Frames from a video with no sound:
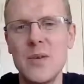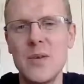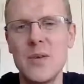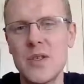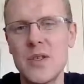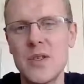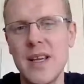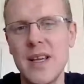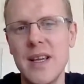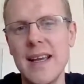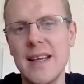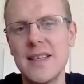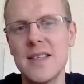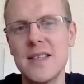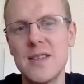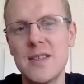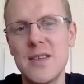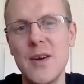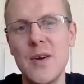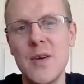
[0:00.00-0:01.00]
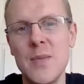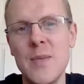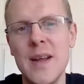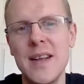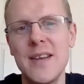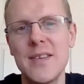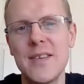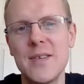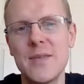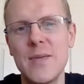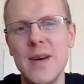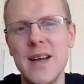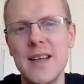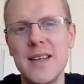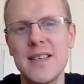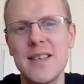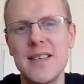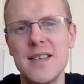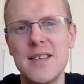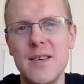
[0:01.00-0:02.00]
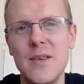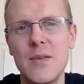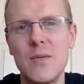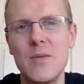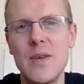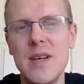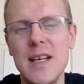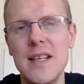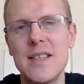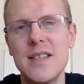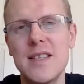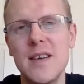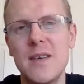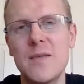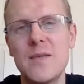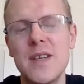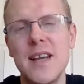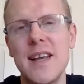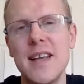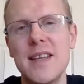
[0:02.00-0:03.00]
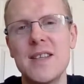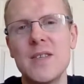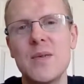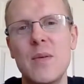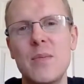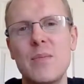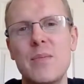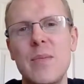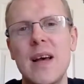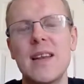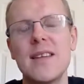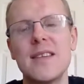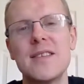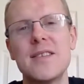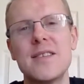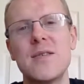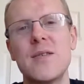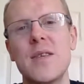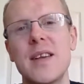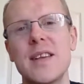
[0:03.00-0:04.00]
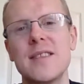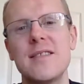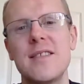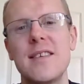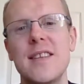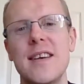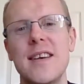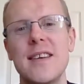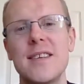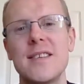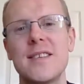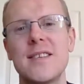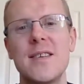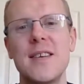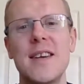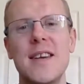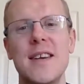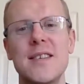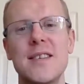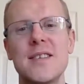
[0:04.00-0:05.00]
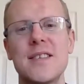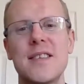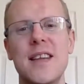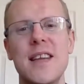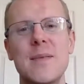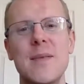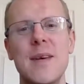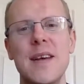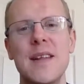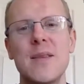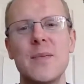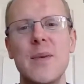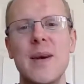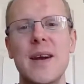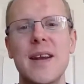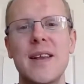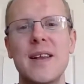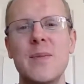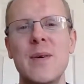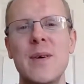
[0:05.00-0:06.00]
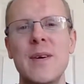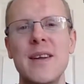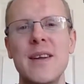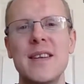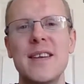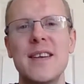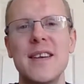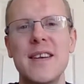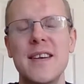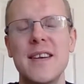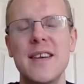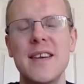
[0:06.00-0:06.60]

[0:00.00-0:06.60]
doors to get into so many other races that are really tough to get into on ballots and things like that. So just keep that in the back of your mind.